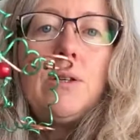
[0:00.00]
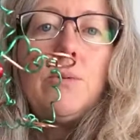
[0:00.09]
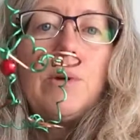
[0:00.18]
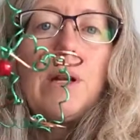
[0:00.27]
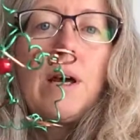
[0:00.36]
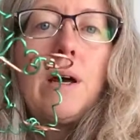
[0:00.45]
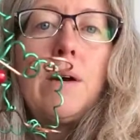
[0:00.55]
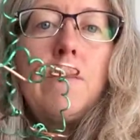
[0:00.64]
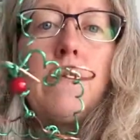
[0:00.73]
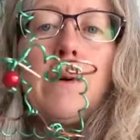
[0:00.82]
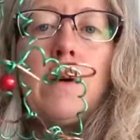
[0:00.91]
You would
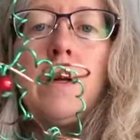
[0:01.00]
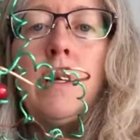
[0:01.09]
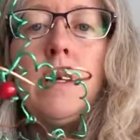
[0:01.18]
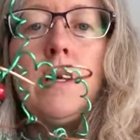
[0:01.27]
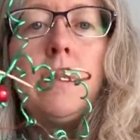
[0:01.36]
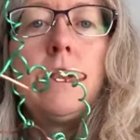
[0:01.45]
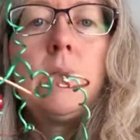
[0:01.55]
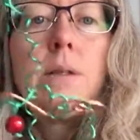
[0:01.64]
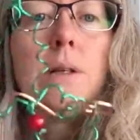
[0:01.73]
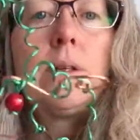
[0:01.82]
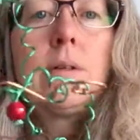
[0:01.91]
have the
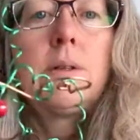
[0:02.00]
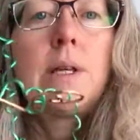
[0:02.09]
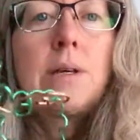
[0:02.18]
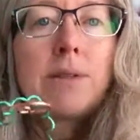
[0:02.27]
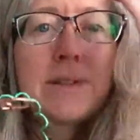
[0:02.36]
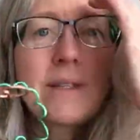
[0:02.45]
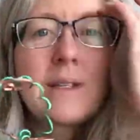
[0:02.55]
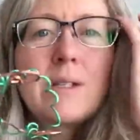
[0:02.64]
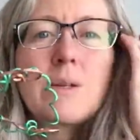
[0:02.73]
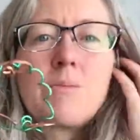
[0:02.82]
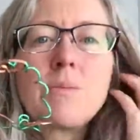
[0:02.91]
little, now the
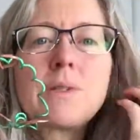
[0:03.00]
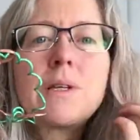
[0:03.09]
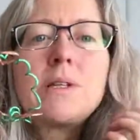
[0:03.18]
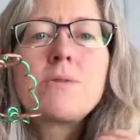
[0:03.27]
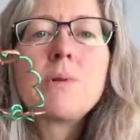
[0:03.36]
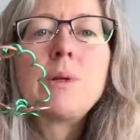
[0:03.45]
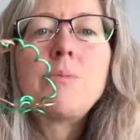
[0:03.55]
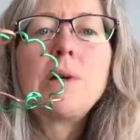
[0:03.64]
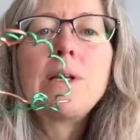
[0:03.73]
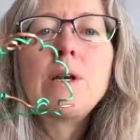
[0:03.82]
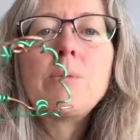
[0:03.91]
sun is really
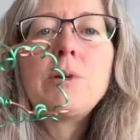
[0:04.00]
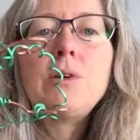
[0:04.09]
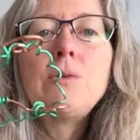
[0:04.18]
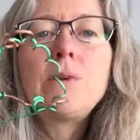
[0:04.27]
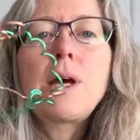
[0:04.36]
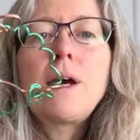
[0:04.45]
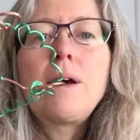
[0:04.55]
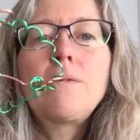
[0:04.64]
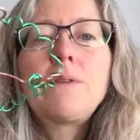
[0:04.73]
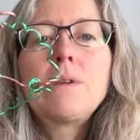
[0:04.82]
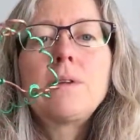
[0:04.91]
bright now, but you'd
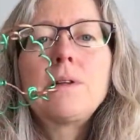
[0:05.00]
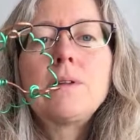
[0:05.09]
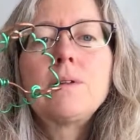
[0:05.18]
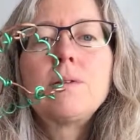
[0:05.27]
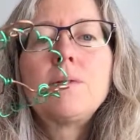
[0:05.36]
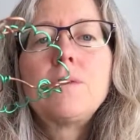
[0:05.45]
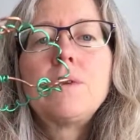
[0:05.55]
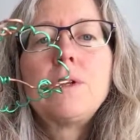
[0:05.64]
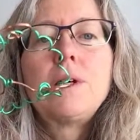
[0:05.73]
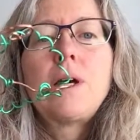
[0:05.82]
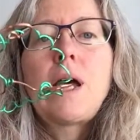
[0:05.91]
have the little
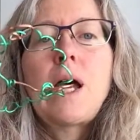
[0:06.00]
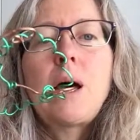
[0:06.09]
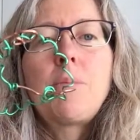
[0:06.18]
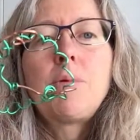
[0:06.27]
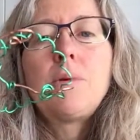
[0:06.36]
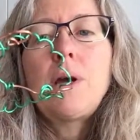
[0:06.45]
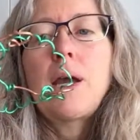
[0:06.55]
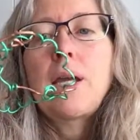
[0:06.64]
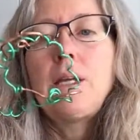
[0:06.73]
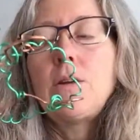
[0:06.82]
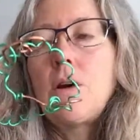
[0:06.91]
apple
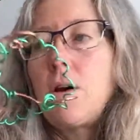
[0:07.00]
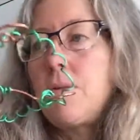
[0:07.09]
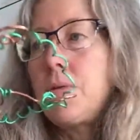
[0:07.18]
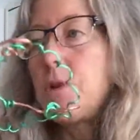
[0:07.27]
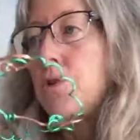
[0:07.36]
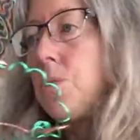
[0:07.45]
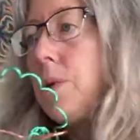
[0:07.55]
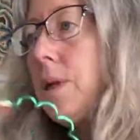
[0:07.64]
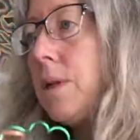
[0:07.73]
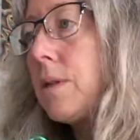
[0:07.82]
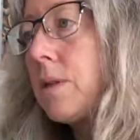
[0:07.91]
hanging off the
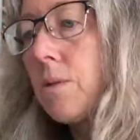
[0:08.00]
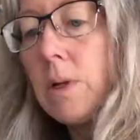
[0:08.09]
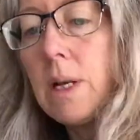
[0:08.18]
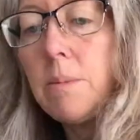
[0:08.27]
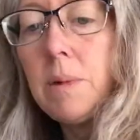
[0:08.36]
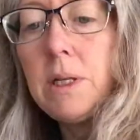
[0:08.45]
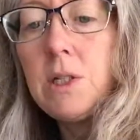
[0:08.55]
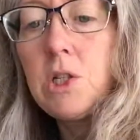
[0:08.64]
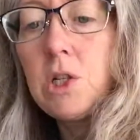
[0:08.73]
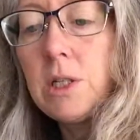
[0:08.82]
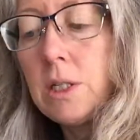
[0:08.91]
tree. So let me
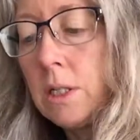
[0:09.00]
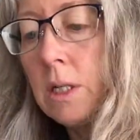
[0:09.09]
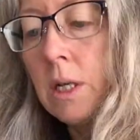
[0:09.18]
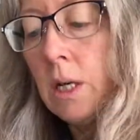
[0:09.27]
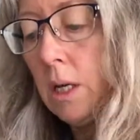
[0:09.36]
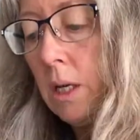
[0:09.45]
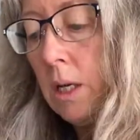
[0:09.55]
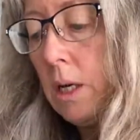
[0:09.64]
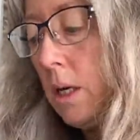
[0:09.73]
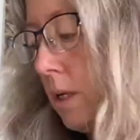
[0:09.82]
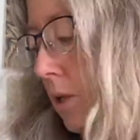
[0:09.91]
just
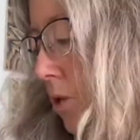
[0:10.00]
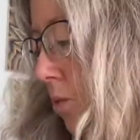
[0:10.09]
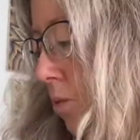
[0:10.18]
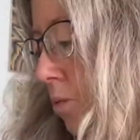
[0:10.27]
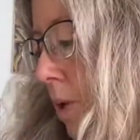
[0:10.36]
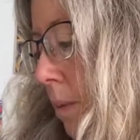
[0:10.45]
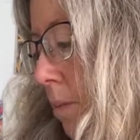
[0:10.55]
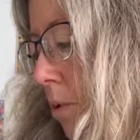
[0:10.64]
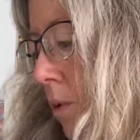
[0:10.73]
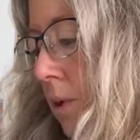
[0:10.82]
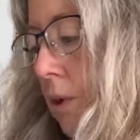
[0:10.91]
do one
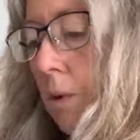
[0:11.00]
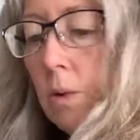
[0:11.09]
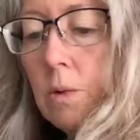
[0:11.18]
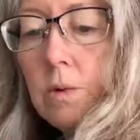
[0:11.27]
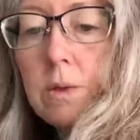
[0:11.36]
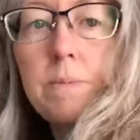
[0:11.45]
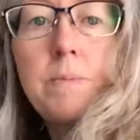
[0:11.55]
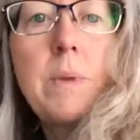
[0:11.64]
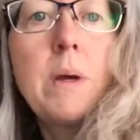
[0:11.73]
more of those.